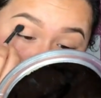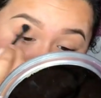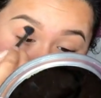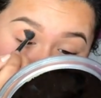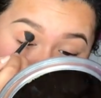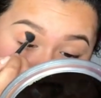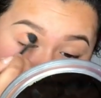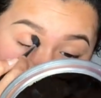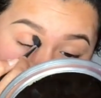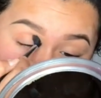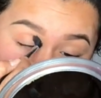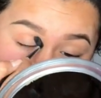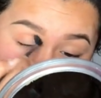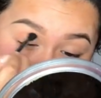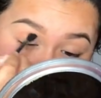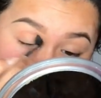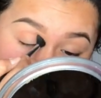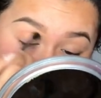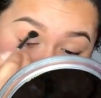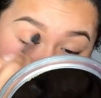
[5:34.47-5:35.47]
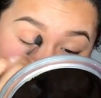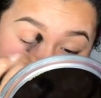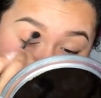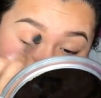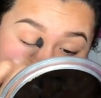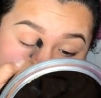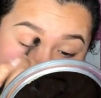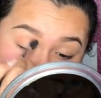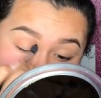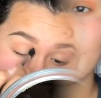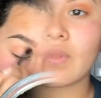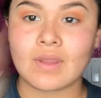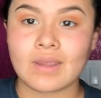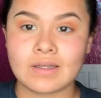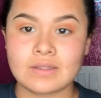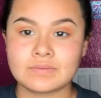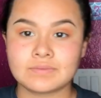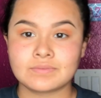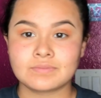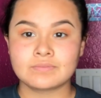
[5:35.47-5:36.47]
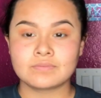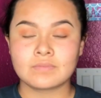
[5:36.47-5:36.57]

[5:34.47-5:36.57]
And I'm going to blend this.